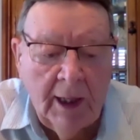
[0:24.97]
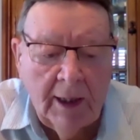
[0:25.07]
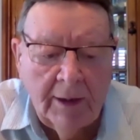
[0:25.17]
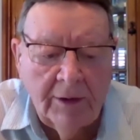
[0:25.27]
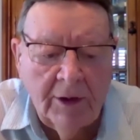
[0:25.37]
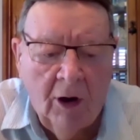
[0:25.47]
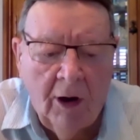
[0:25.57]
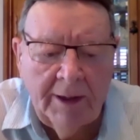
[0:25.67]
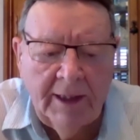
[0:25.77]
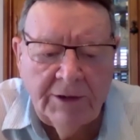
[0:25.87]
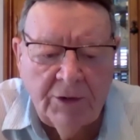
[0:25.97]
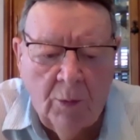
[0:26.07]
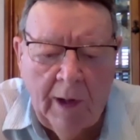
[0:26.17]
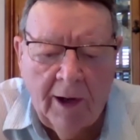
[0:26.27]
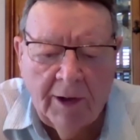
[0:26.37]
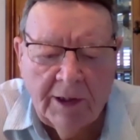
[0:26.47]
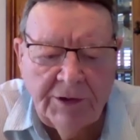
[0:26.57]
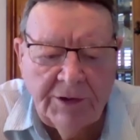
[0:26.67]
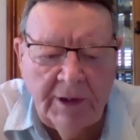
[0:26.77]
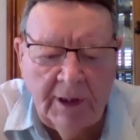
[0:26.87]
uh, the audience
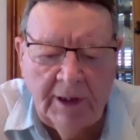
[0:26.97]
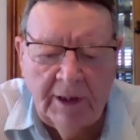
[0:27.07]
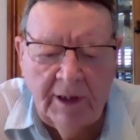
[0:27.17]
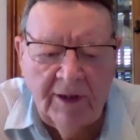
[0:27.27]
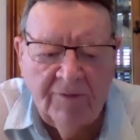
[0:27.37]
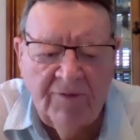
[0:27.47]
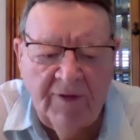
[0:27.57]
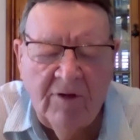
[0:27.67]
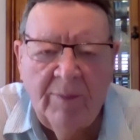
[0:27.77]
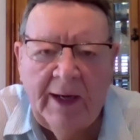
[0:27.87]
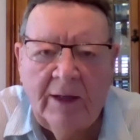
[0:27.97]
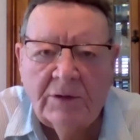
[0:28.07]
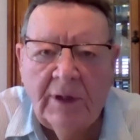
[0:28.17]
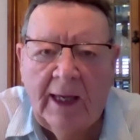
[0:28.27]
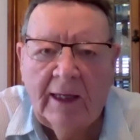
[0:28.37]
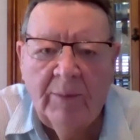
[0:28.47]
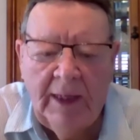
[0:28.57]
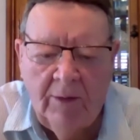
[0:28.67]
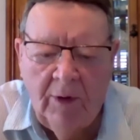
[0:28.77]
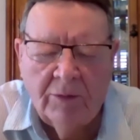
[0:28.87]
awareness. Uh, if everybody was like
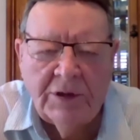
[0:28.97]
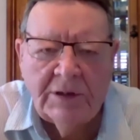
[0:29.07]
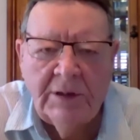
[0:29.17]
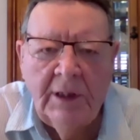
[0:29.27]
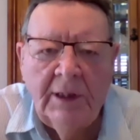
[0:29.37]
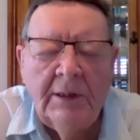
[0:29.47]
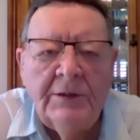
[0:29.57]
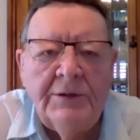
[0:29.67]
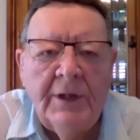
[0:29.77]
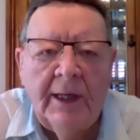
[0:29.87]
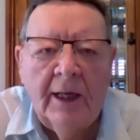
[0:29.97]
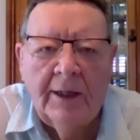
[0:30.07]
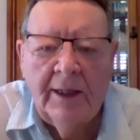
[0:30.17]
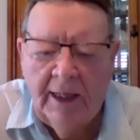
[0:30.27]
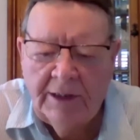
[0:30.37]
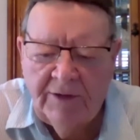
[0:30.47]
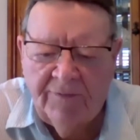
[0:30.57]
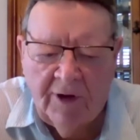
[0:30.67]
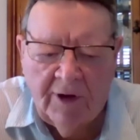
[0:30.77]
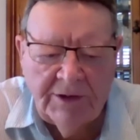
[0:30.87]
me, we were just sitting on the edge
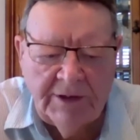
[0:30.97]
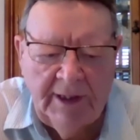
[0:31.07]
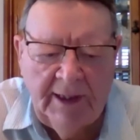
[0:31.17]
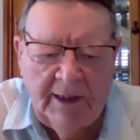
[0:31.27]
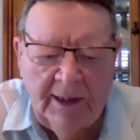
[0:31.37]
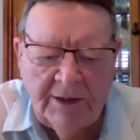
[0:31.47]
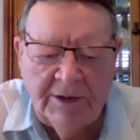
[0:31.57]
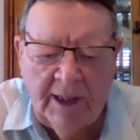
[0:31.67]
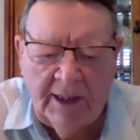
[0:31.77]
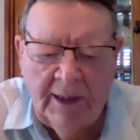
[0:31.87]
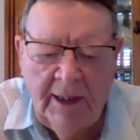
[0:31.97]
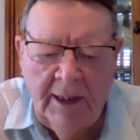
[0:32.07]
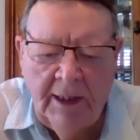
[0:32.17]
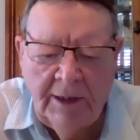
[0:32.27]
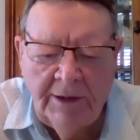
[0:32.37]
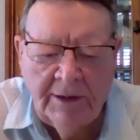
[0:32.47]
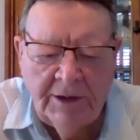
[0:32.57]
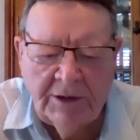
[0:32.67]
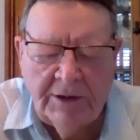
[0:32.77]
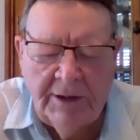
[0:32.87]
of our seat listening to
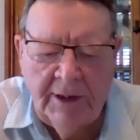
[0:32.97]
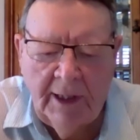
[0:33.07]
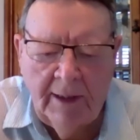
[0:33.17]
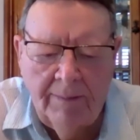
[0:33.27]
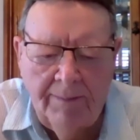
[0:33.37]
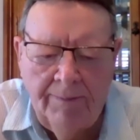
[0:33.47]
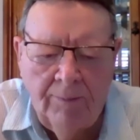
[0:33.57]
just uh,